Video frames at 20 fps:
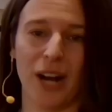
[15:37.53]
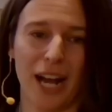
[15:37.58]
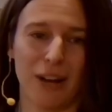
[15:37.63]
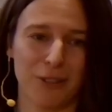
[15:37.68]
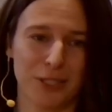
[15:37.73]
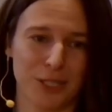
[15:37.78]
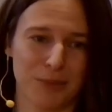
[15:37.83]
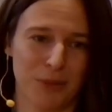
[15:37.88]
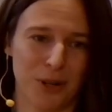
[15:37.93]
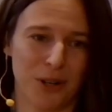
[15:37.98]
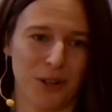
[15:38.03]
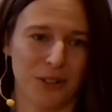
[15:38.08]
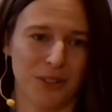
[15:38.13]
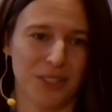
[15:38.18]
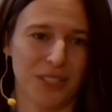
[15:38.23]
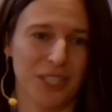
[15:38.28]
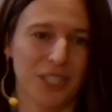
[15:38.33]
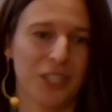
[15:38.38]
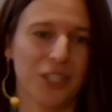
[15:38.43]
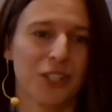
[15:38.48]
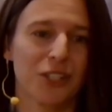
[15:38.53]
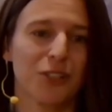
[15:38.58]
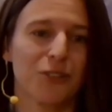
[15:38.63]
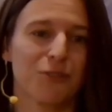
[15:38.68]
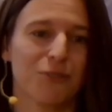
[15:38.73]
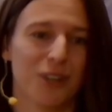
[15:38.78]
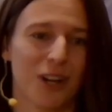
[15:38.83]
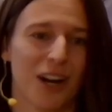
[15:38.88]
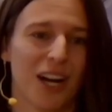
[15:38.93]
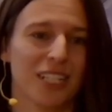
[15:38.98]
small,
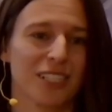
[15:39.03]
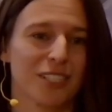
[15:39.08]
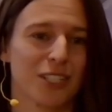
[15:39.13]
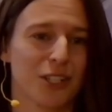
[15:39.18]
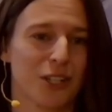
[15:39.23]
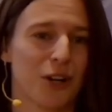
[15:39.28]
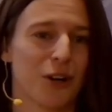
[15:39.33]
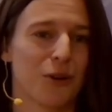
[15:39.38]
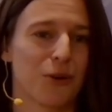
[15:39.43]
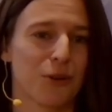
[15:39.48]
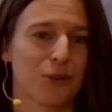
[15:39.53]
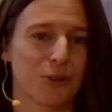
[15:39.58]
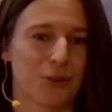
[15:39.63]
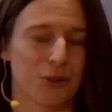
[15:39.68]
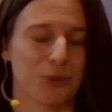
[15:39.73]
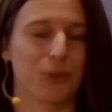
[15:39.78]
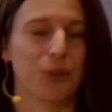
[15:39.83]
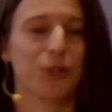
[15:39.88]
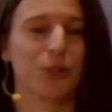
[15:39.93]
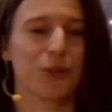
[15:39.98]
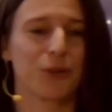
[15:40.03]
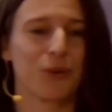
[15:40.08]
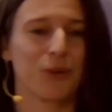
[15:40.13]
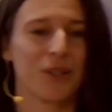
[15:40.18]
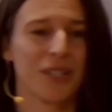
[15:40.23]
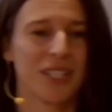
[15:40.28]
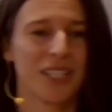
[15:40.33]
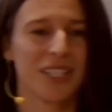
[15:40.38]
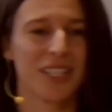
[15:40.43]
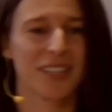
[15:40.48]
you've got to go through
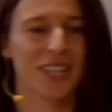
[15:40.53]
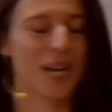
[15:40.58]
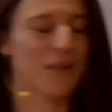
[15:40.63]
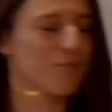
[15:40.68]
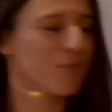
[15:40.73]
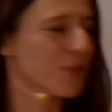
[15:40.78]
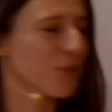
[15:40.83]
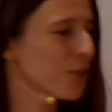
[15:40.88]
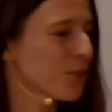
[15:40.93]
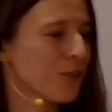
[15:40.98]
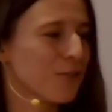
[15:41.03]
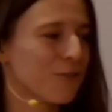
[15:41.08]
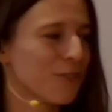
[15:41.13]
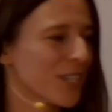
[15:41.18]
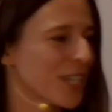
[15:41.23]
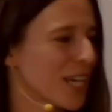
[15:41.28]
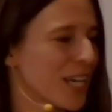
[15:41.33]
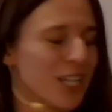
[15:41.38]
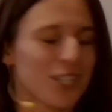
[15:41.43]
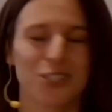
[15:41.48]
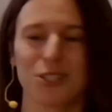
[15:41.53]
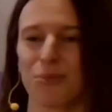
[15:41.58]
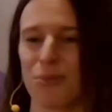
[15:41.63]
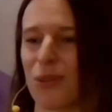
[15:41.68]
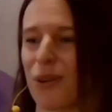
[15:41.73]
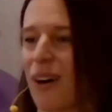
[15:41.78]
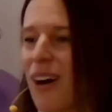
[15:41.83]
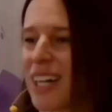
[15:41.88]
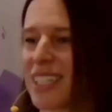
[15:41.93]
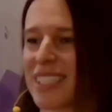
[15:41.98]
that purification
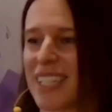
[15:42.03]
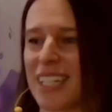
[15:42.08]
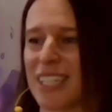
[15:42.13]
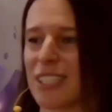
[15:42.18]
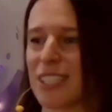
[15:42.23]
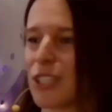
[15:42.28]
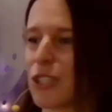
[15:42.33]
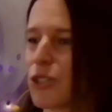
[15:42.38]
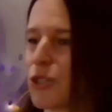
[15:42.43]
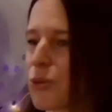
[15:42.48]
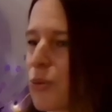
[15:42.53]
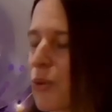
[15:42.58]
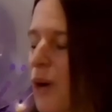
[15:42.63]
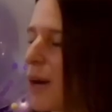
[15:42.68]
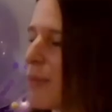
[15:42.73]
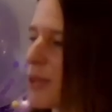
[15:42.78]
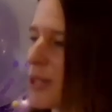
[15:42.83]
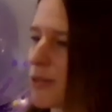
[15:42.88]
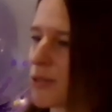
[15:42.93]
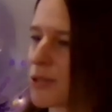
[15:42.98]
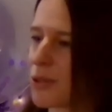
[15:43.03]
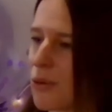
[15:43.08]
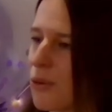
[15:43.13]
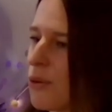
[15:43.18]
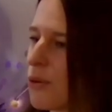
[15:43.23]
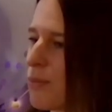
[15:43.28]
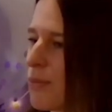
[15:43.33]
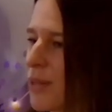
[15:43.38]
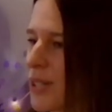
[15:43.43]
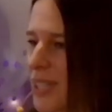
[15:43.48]
process to drop those
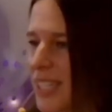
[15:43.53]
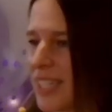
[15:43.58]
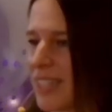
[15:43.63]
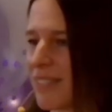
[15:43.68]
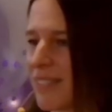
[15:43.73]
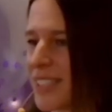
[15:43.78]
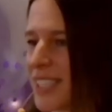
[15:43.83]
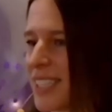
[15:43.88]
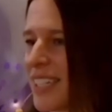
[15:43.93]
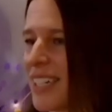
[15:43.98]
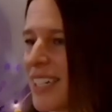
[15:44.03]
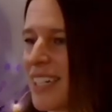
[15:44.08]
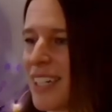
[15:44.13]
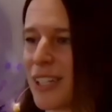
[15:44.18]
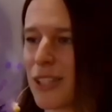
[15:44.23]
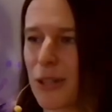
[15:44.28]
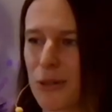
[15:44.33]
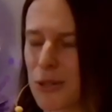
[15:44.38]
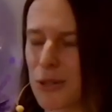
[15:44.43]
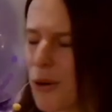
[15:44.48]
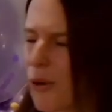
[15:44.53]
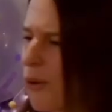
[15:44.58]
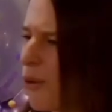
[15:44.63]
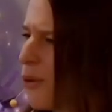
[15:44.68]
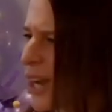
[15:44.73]
old beliefs, those old